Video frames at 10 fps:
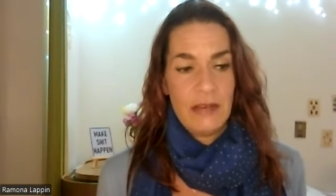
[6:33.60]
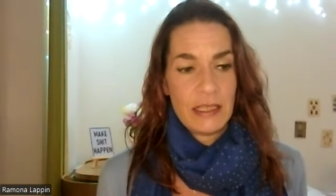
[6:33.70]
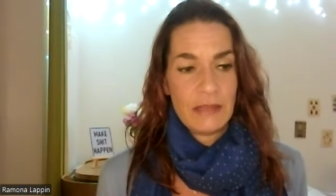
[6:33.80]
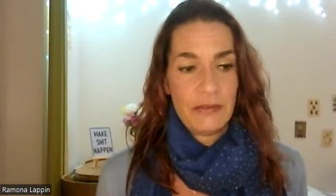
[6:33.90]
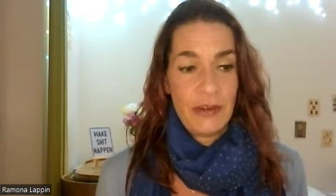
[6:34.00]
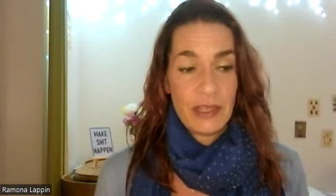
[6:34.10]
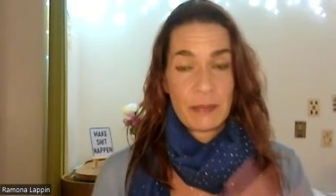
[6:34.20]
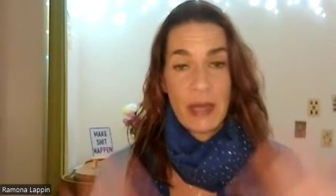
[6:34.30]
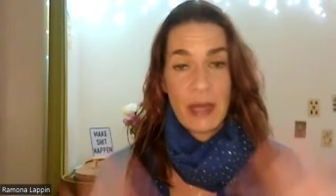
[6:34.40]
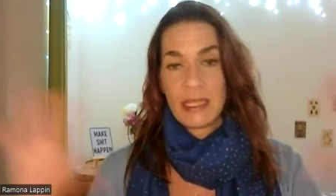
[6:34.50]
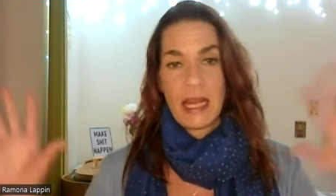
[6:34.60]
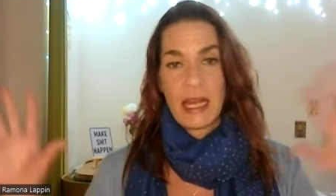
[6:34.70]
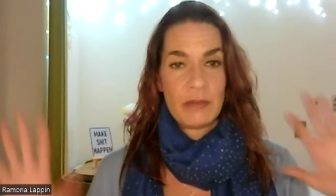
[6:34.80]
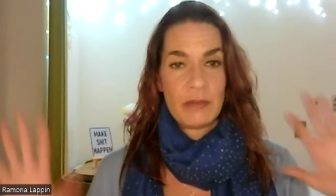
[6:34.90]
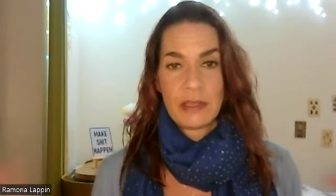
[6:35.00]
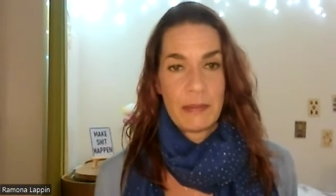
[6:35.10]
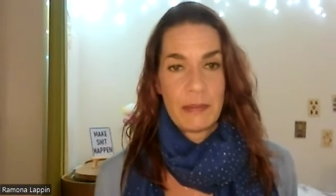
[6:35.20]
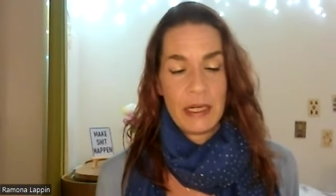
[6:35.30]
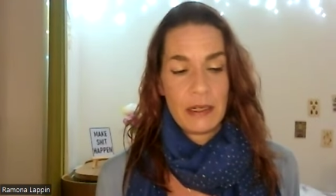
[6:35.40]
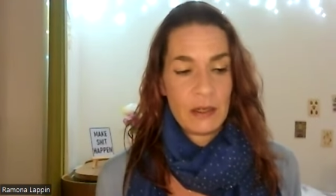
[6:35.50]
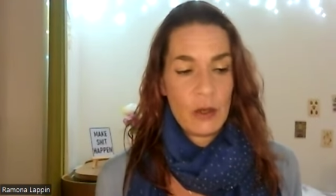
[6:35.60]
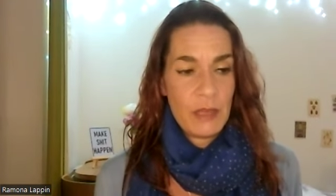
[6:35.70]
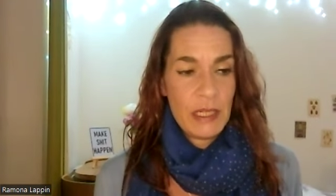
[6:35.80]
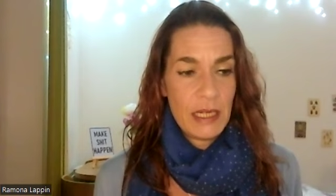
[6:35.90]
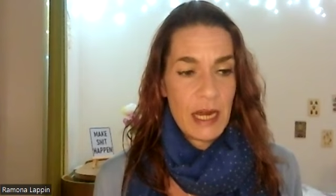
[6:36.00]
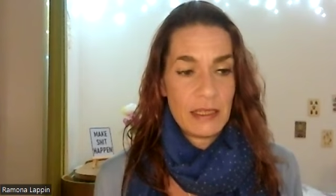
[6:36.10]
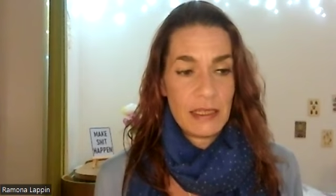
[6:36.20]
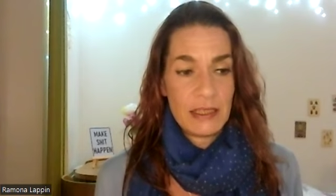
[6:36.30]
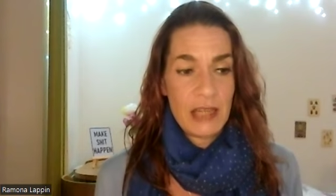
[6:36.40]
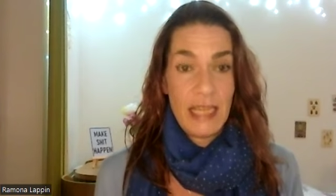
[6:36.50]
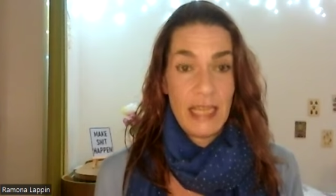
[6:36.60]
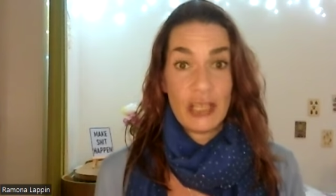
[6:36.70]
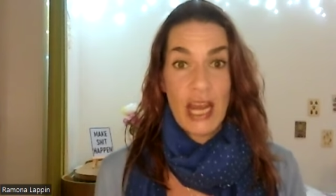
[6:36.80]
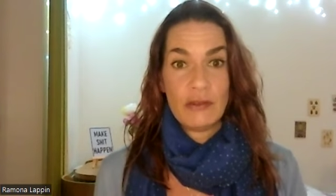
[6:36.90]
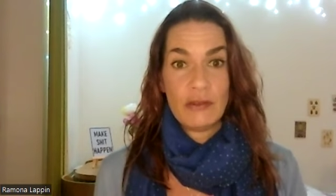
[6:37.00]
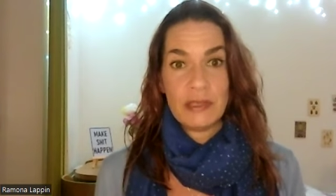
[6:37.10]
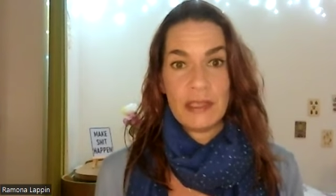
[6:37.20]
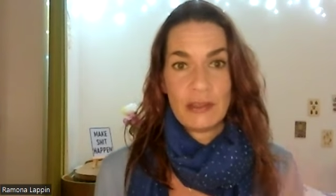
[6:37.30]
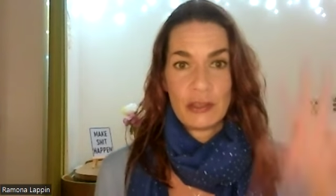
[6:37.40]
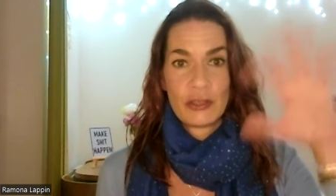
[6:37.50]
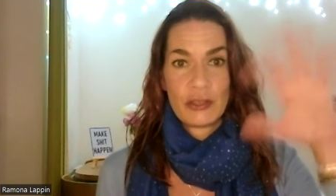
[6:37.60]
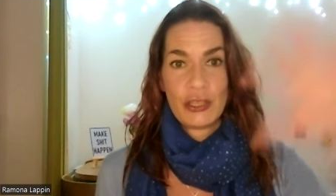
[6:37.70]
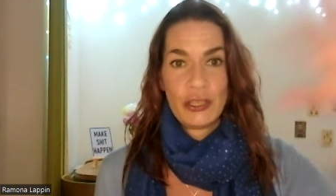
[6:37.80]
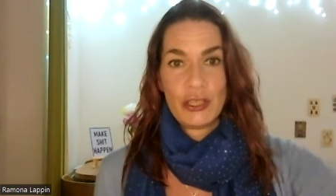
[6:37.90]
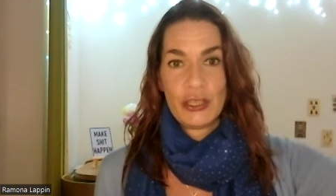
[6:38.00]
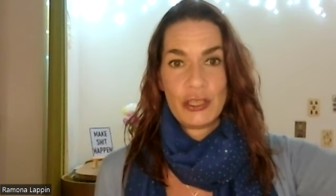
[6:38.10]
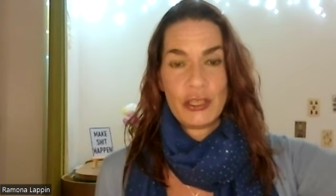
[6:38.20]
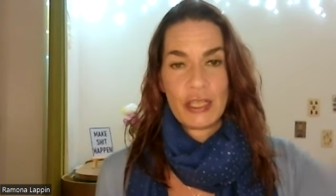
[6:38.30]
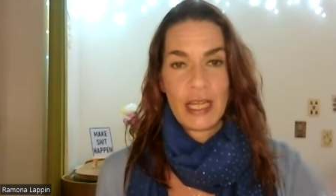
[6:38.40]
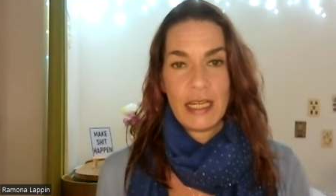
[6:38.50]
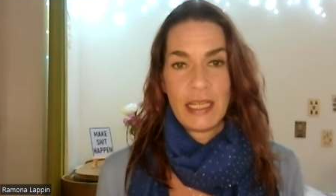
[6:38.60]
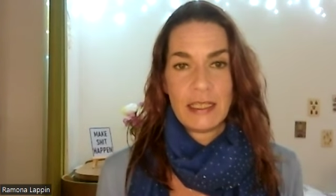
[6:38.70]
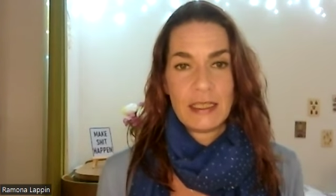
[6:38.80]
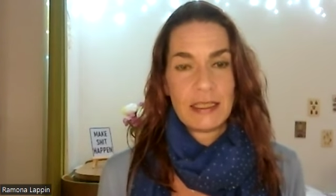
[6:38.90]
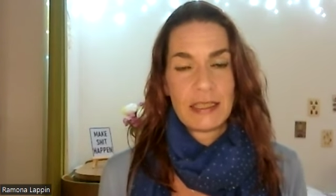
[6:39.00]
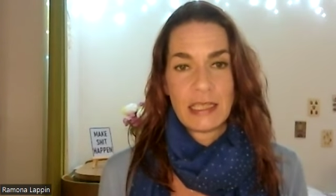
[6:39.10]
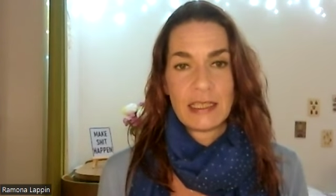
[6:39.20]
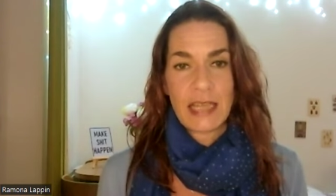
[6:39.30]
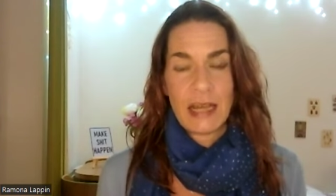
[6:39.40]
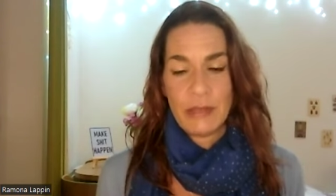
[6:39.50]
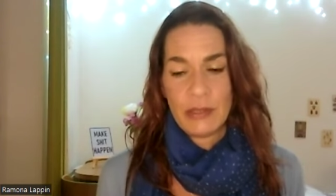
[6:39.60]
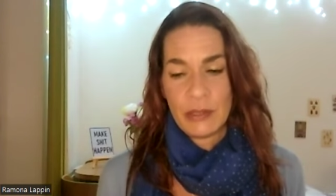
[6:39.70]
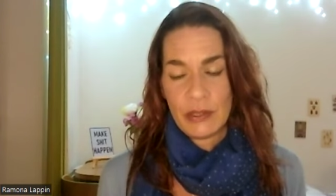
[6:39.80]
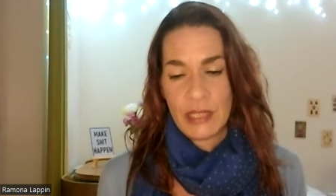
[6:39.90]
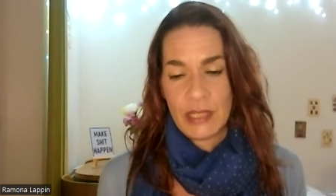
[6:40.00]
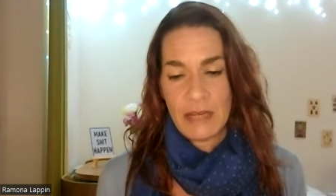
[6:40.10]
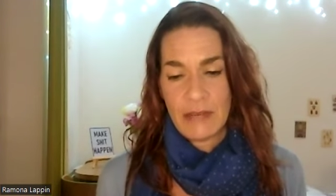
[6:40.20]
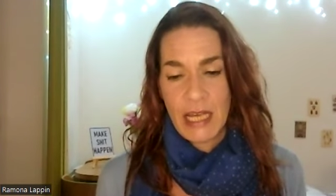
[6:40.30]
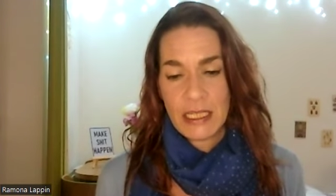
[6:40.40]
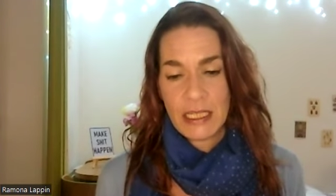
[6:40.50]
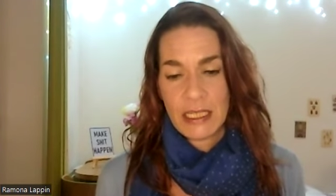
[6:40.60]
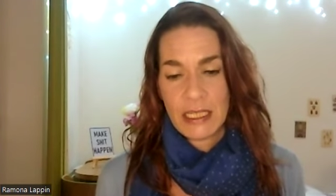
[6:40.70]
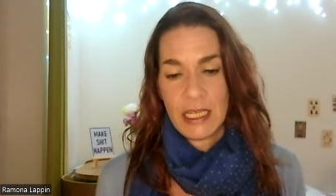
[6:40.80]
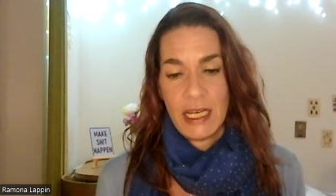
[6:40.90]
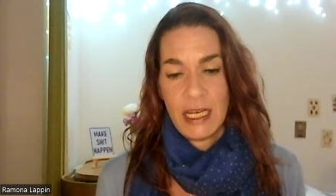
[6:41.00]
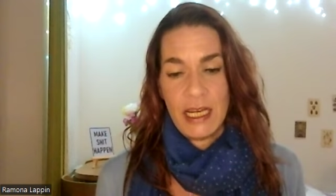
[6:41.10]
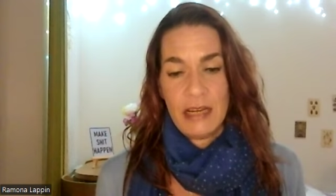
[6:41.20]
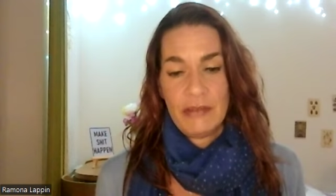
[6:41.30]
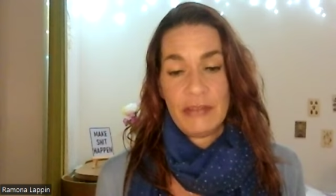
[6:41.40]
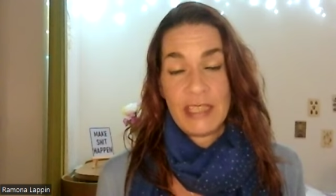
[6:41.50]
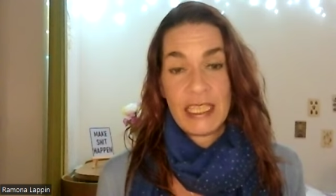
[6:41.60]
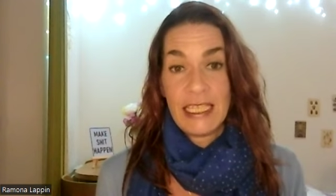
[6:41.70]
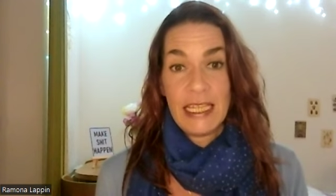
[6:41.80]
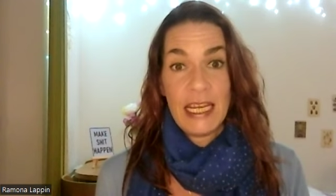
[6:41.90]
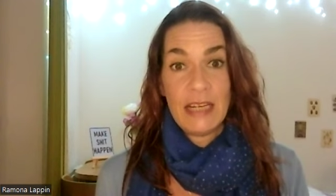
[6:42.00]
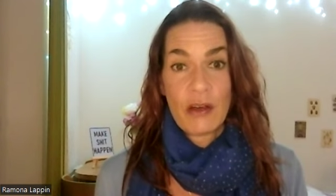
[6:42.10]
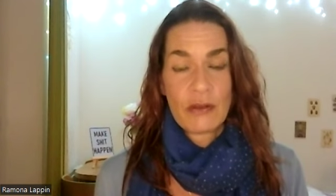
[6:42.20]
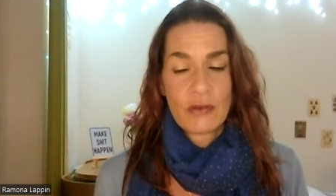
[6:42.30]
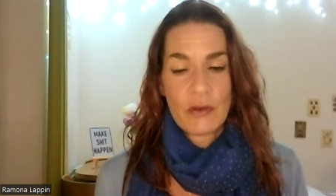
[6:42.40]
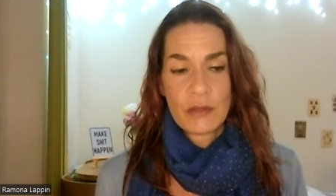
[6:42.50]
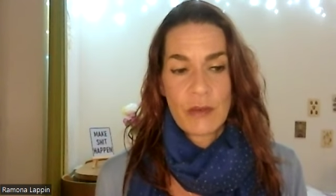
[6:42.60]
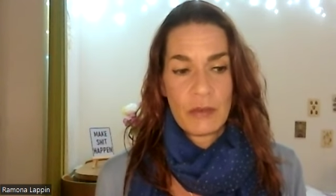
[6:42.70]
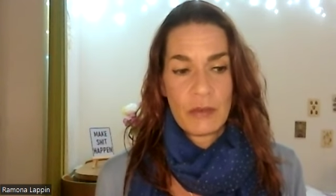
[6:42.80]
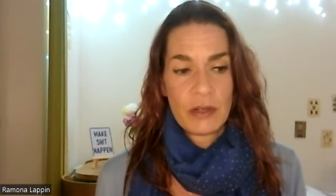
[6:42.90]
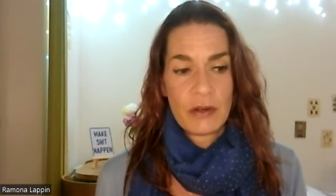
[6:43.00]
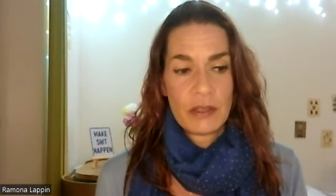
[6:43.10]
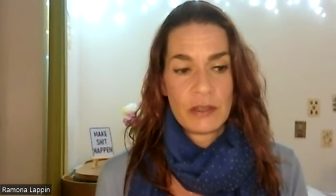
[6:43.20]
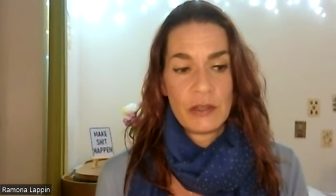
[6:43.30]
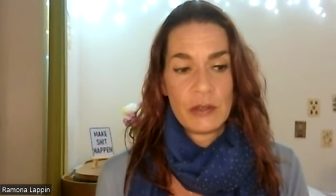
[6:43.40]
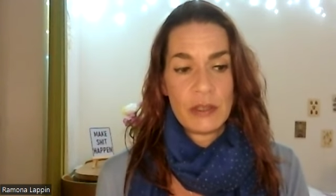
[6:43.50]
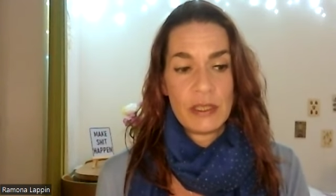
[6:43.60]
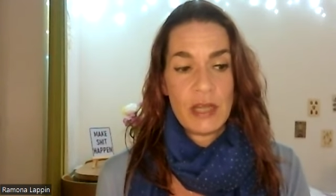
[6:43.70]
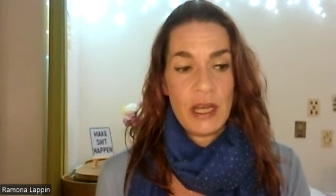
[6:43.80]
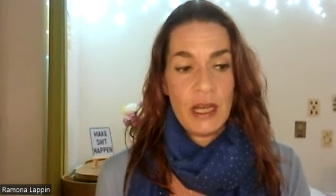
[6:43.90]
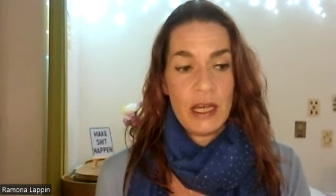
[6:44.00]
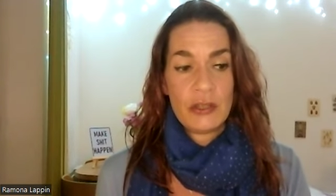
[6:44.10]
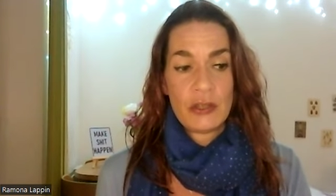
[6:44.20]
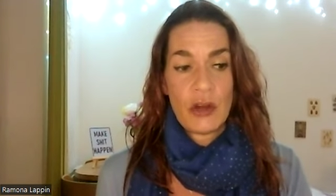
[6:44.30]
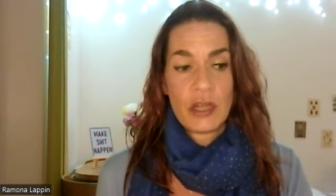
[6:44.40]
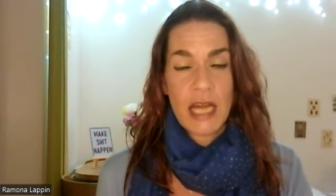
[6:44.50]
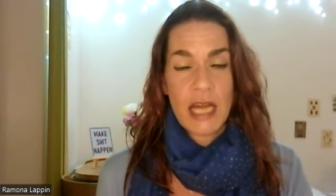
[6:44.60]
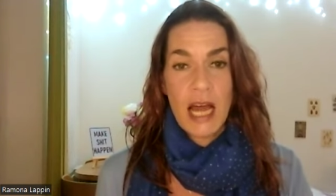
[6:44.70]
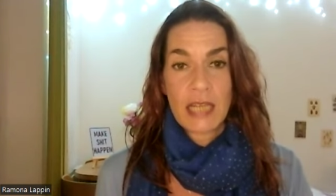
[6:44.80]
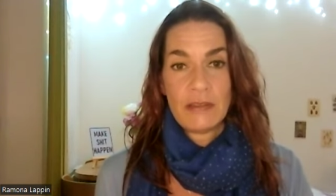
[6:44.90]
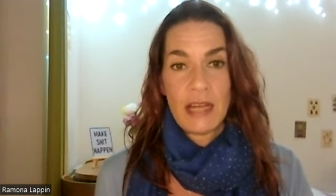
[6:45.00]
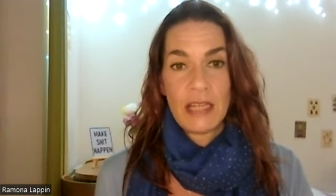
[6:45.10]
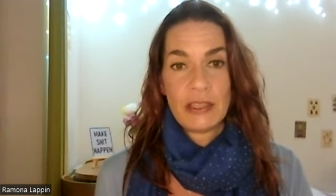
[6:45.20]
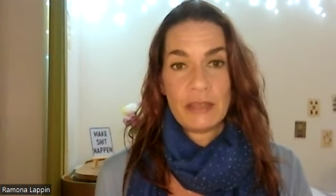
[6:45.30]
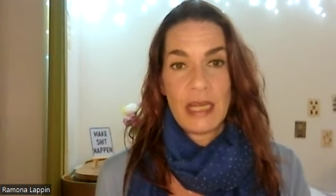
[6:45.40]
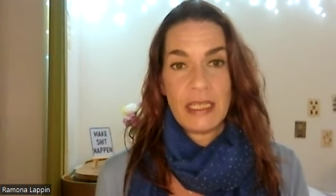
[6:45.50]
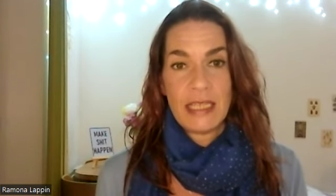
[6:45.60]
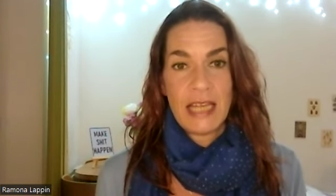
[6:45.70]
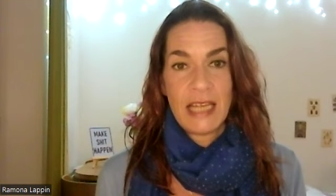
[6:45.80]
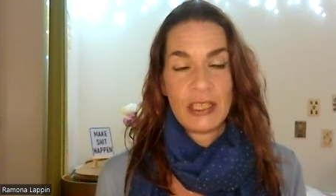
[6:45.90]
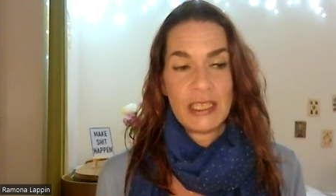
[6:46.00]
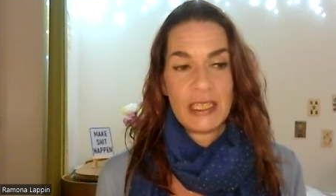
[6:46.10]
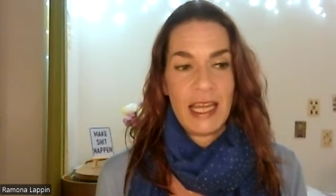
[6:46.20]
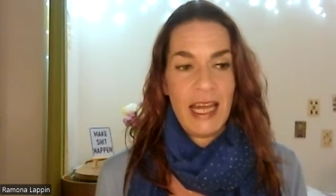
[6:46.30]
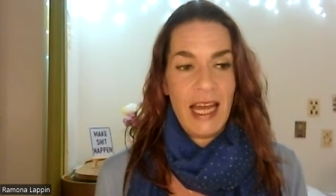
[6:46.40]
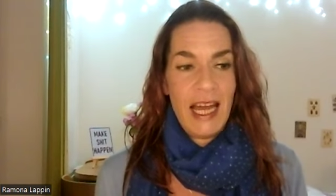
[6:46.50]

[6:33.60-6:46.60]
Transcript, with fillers: event in Phoenix Park and again what's happening globally and in, in general it's just jun jun jun and then Saturday we do the event physically in Knockrows where I'm going to also do an, a shorter activation meditation